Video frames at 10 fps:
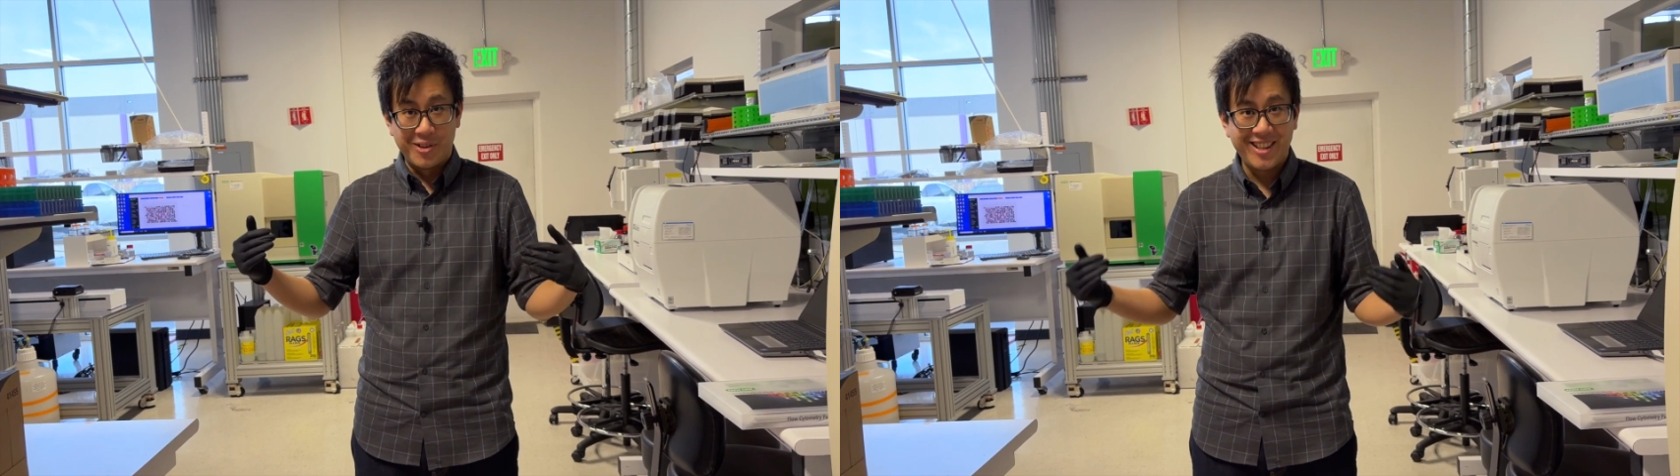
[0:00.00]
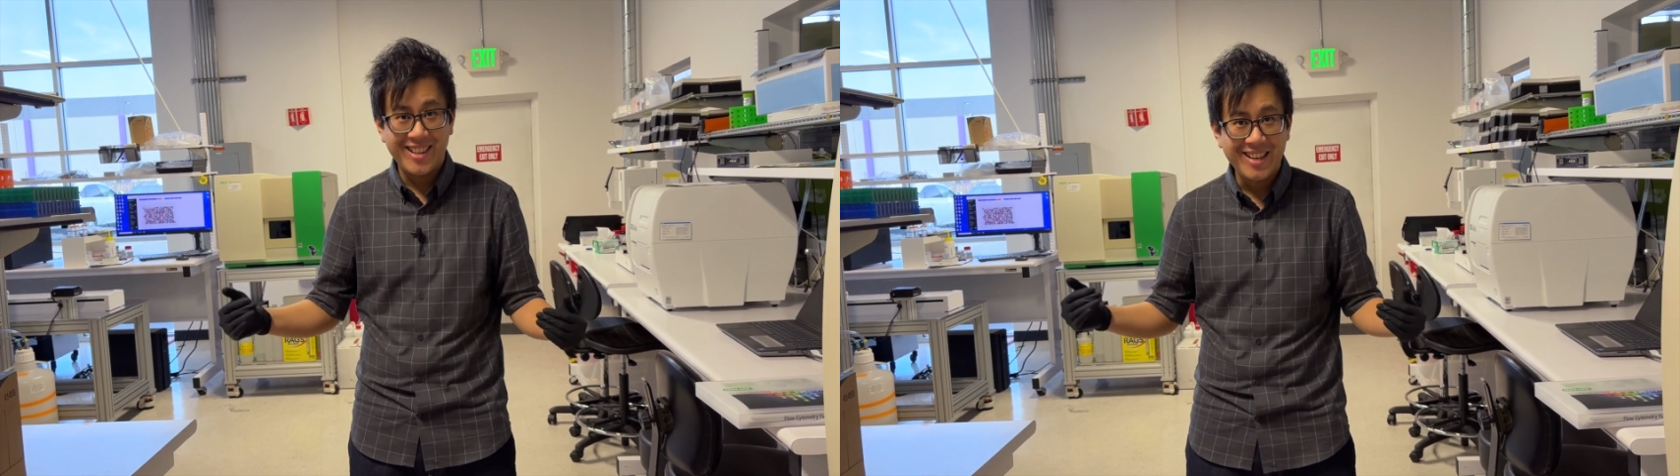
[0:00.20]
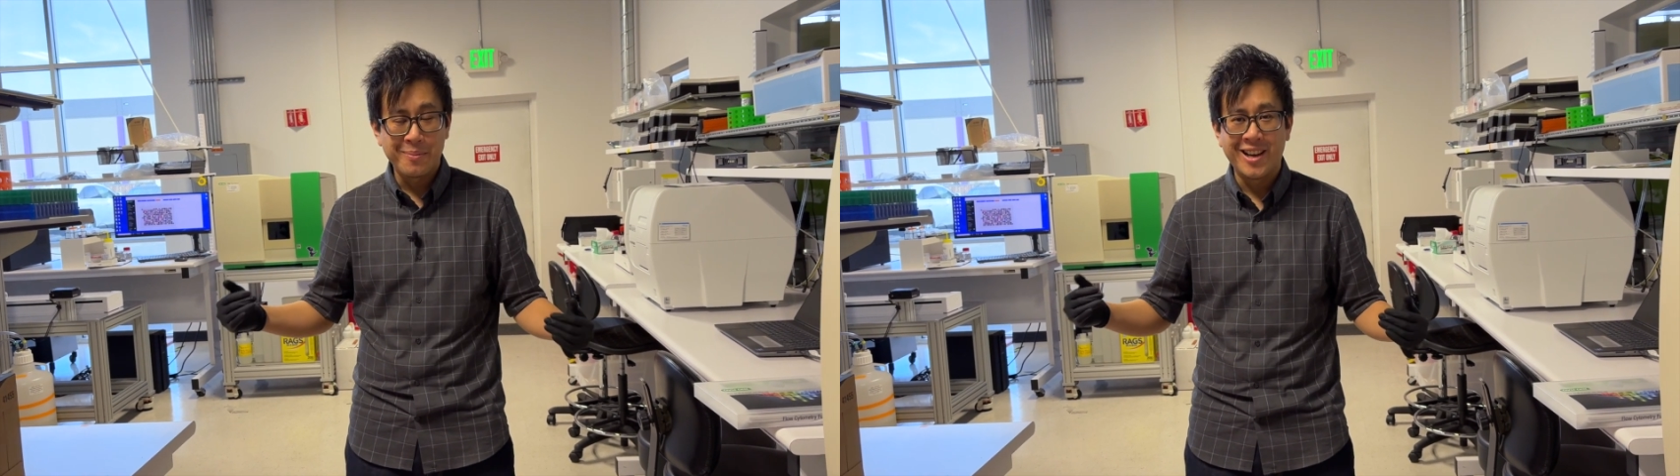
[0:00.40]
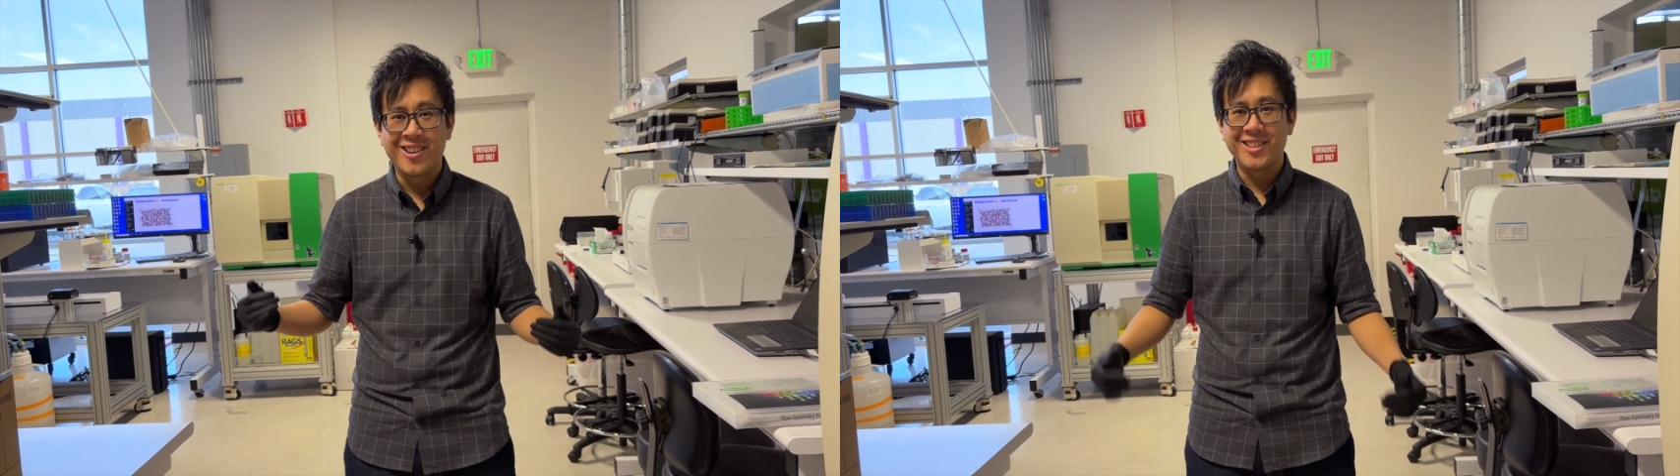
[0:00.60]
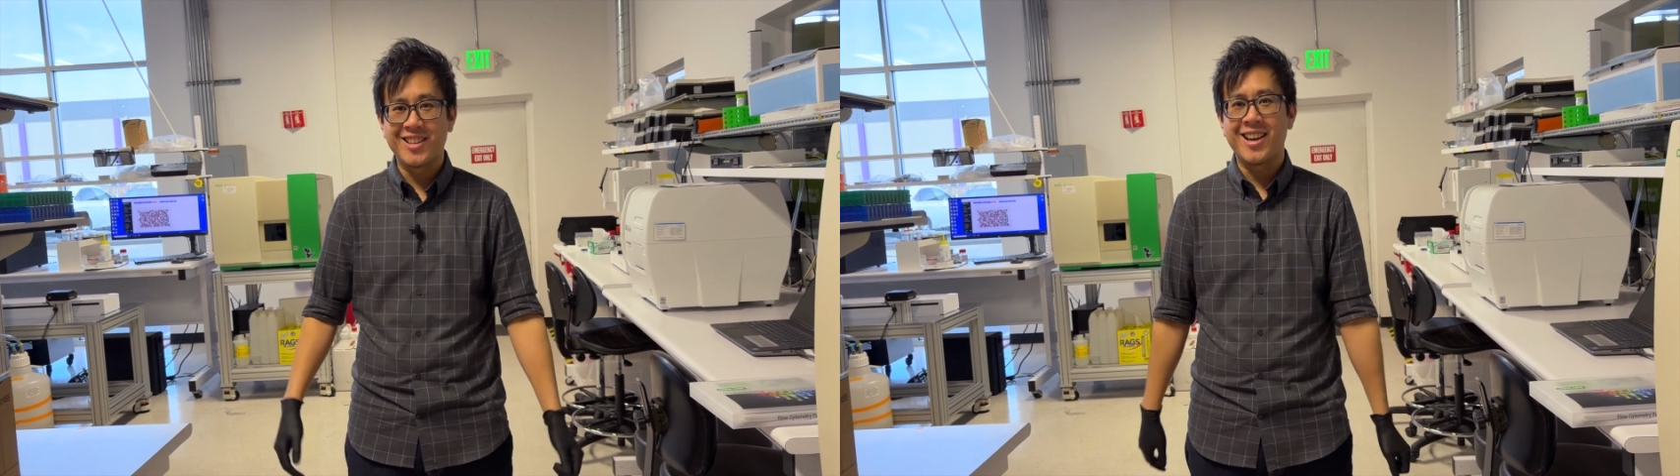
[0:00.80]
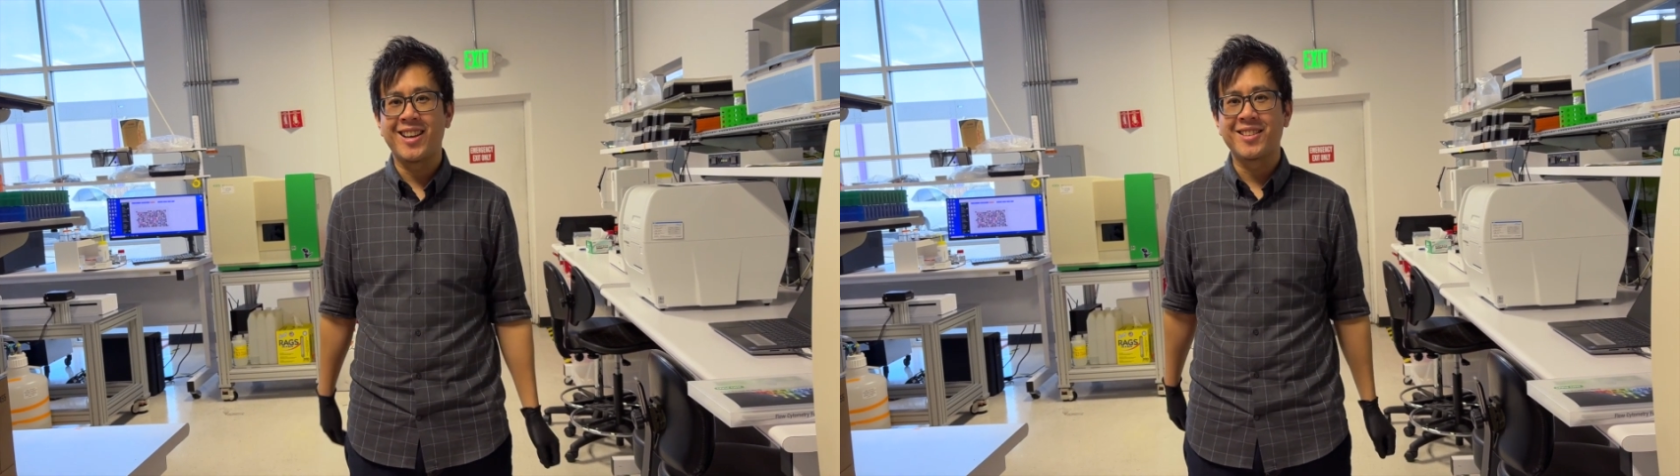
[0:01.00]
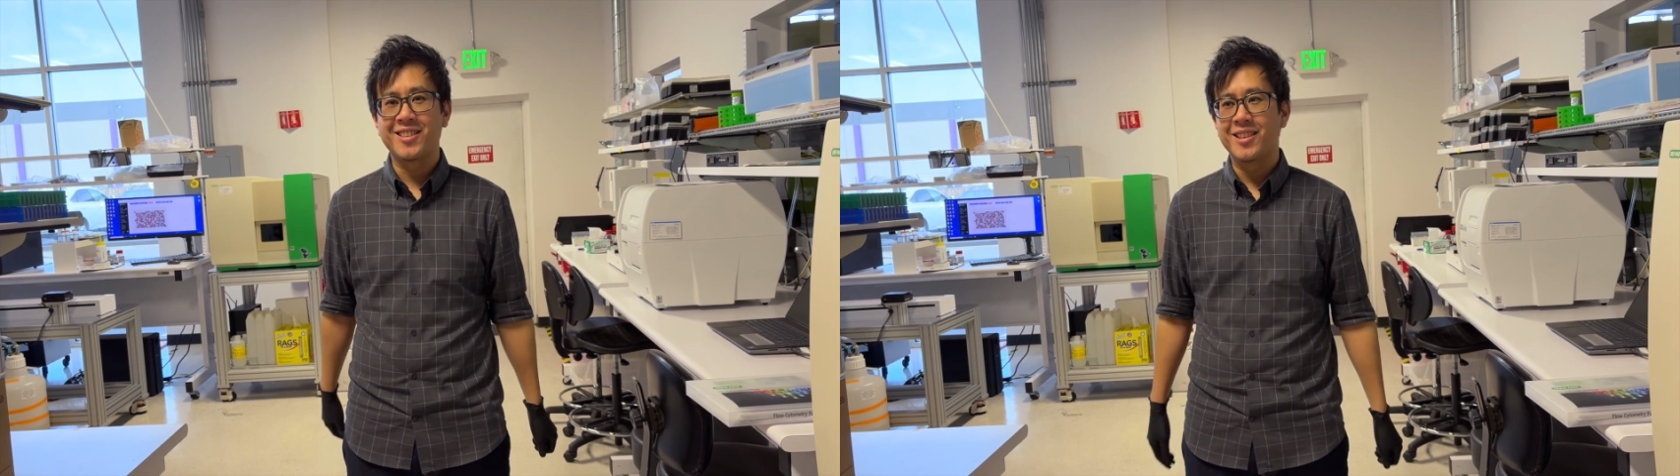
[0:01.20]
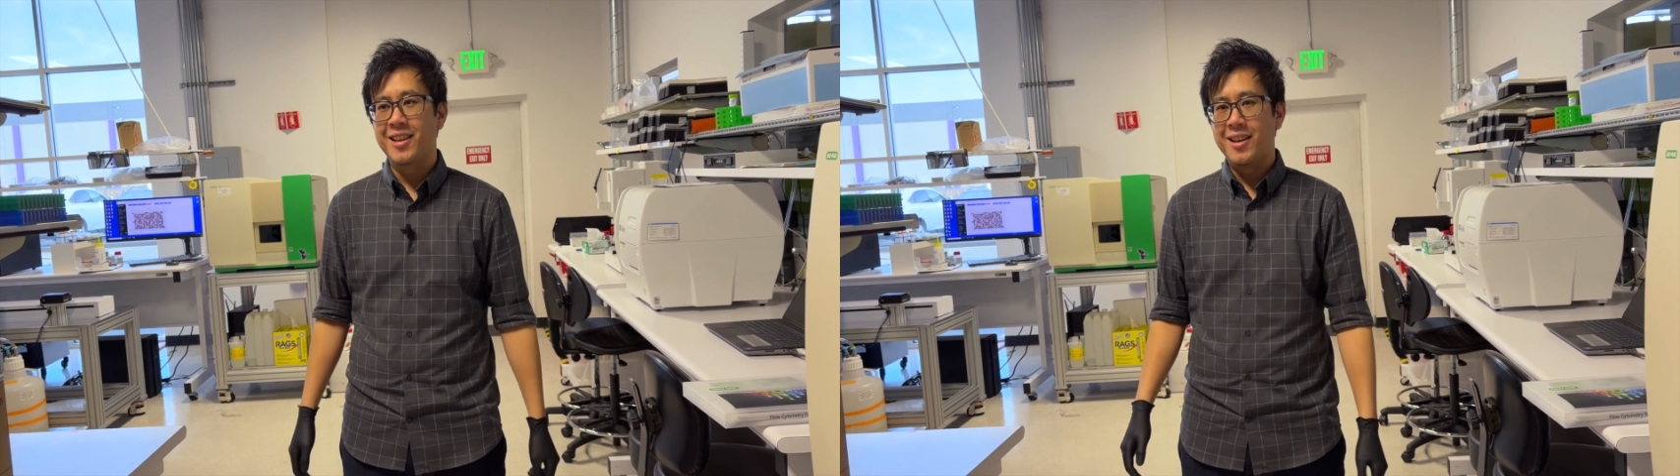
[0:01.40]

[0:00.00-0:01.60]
think about our science.